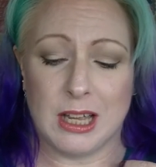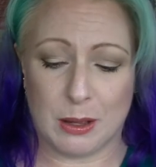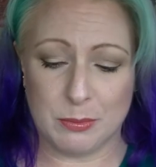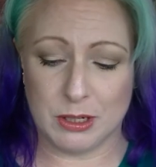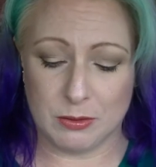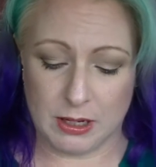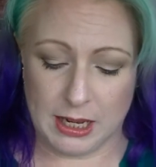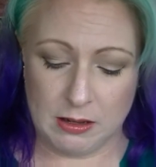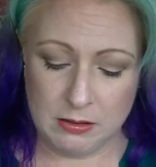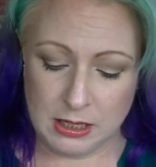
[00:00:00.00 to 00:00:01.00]
up until
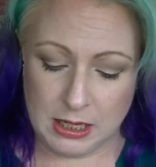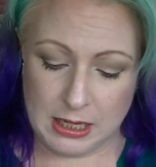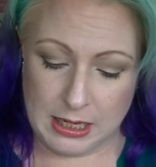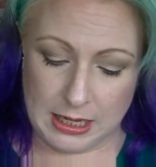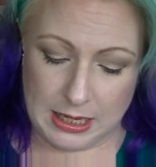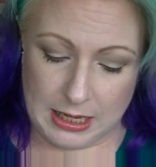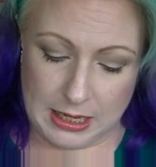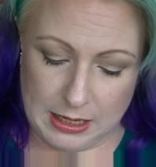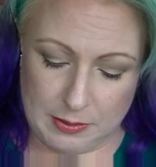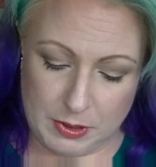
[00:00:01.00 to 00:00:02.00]
now.
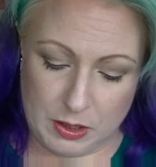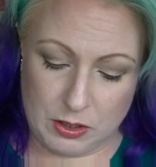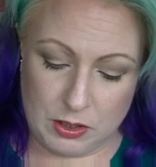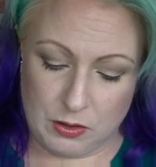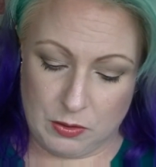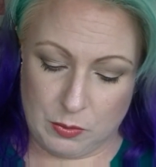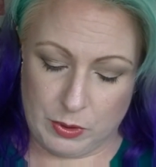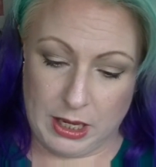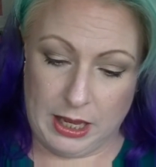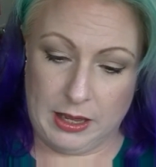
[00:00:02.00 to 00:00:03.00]
So
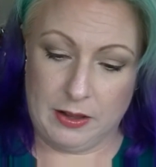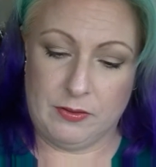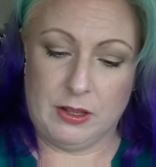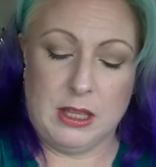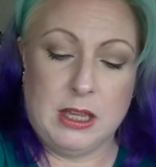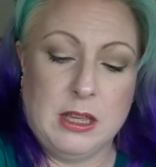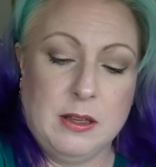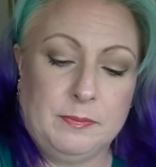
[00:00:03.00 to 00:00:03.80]
we have the,